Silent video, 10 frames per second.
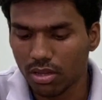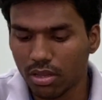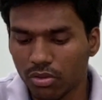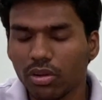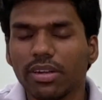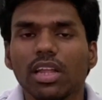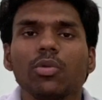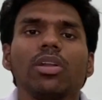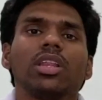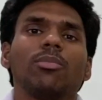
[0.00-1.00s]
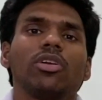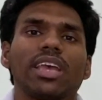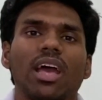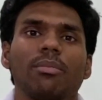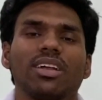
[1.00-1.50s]
So the 10th one is about
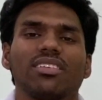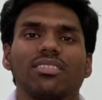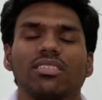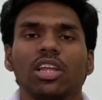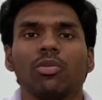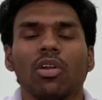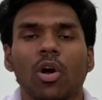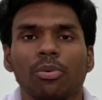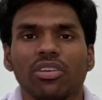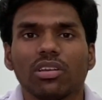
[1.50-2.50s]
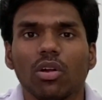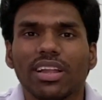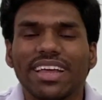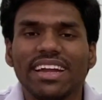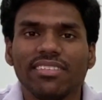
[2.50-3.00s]
cameras. There's an option
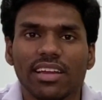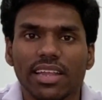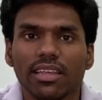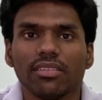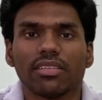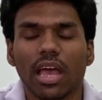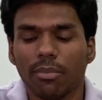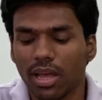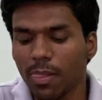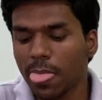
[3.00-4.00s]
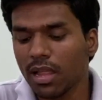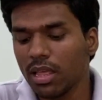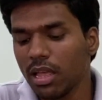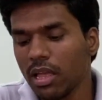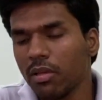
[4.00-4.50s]
called grid settings camera,
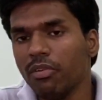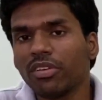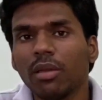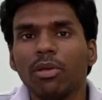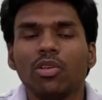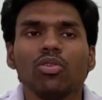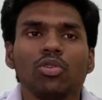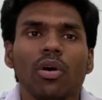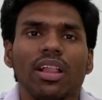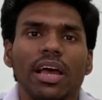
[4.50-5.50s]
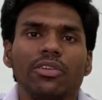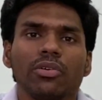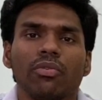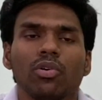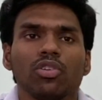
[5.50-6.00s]
which can be used to align your
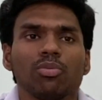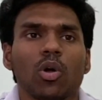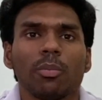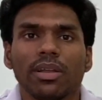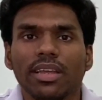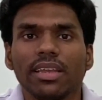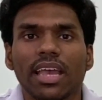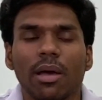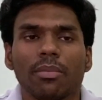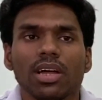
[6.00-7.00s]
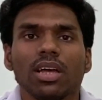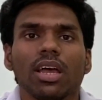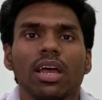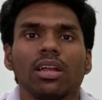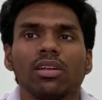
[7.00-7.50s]
photos properly in camera
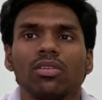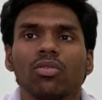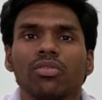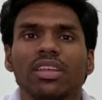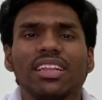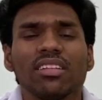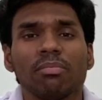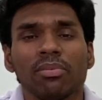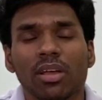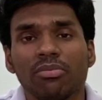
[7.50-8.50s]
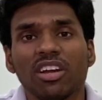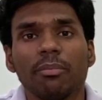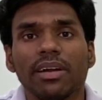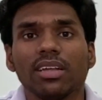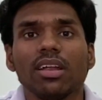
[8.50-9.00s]
and to see the subject
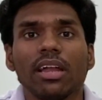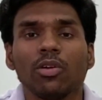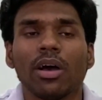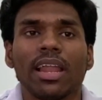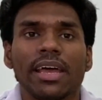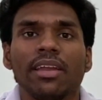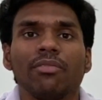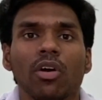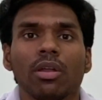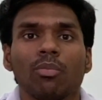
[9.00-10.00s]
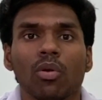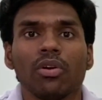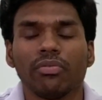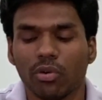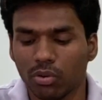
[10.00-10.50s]
better and to align it for a
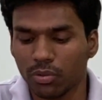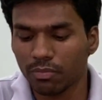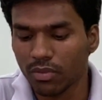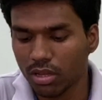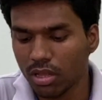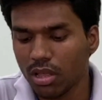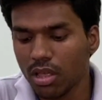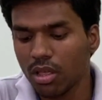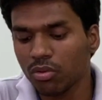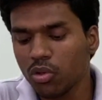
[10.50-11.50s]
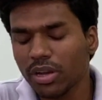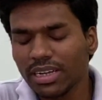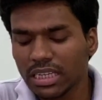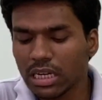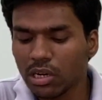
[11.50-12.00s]
good photo. So you
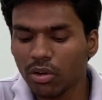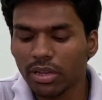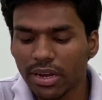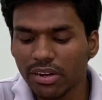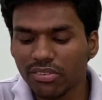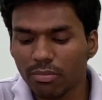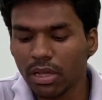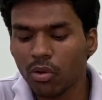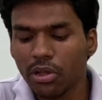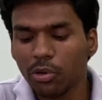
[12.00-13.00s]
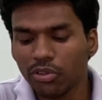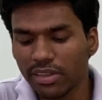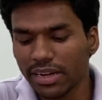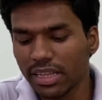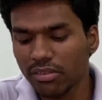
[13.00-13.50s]
can turn on grids by going to
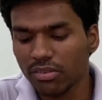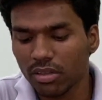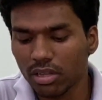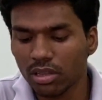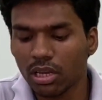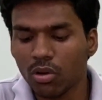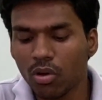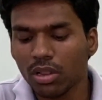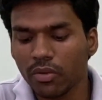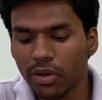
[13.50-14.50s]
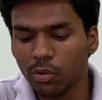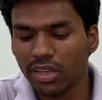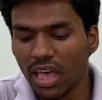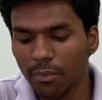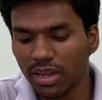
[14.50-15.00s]
settings, then go all the way to
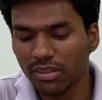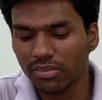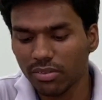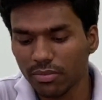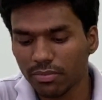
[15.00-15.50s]
cameras.